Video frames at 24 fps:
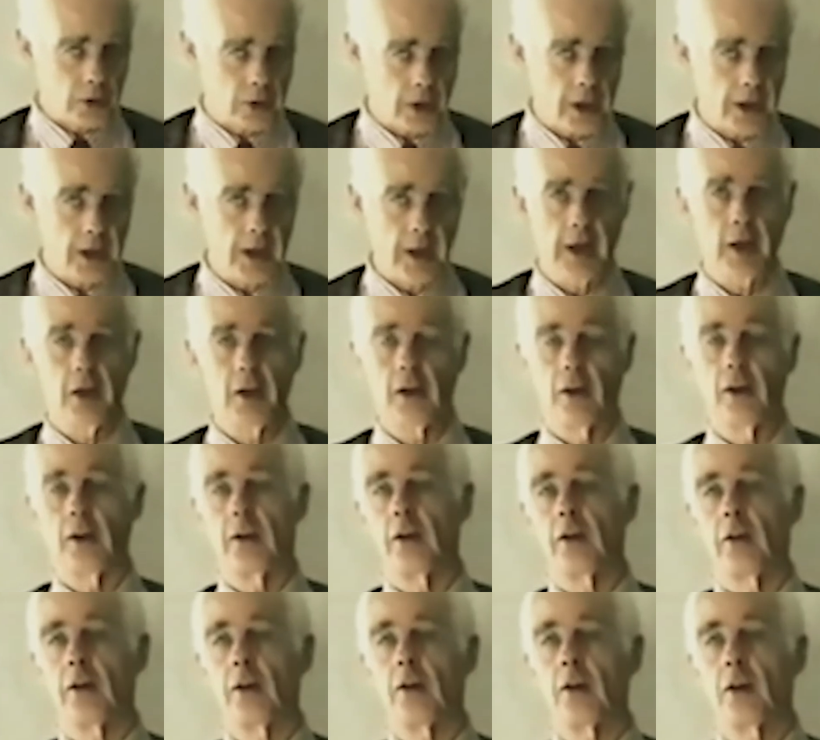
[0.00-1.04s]
stay
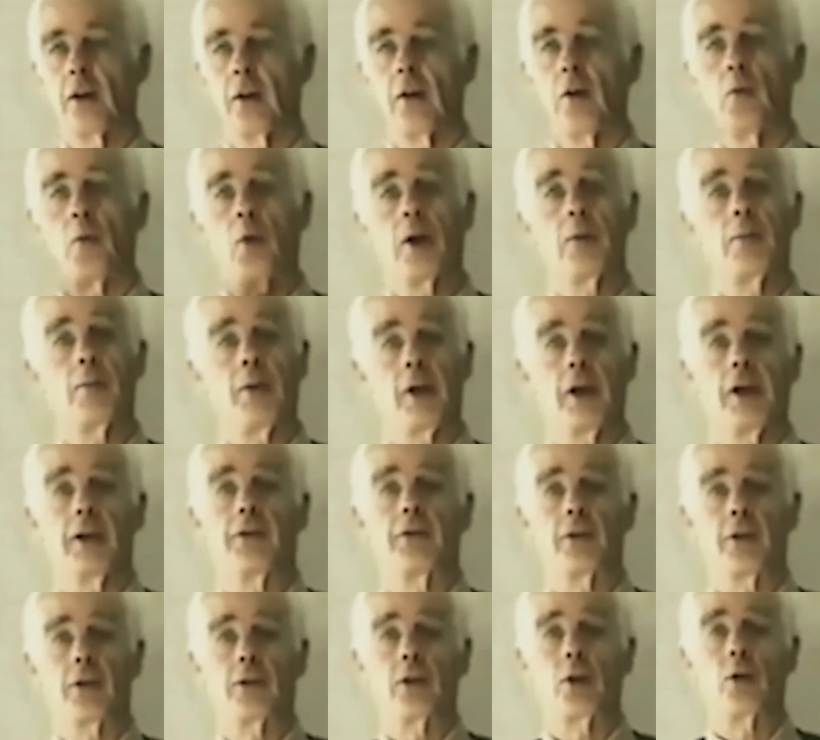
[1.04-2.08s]
in one
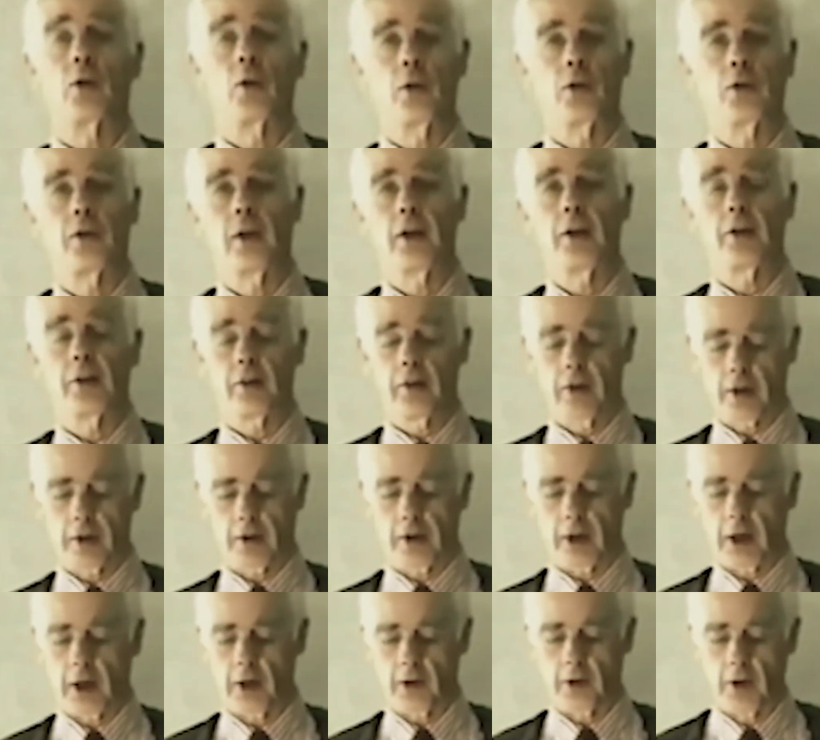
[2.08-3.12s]
place, the so-called stationary
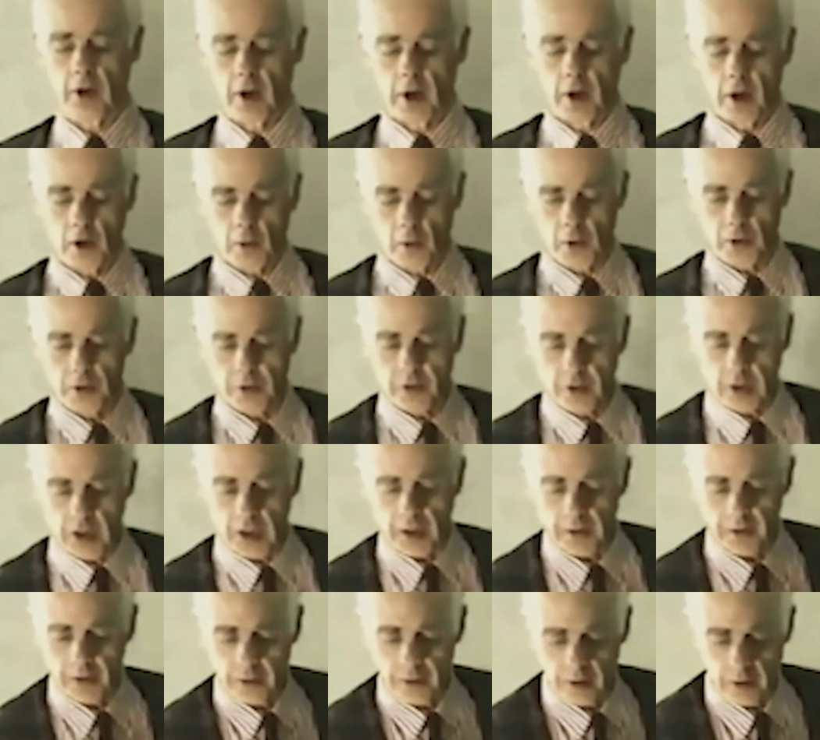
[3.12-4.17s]
trout, which
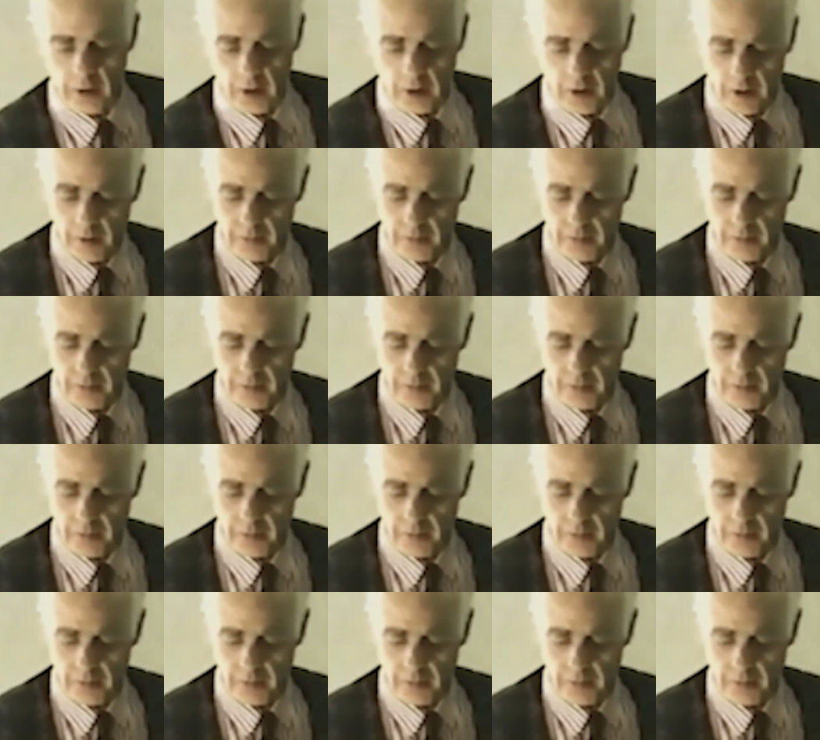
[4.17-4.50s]
stays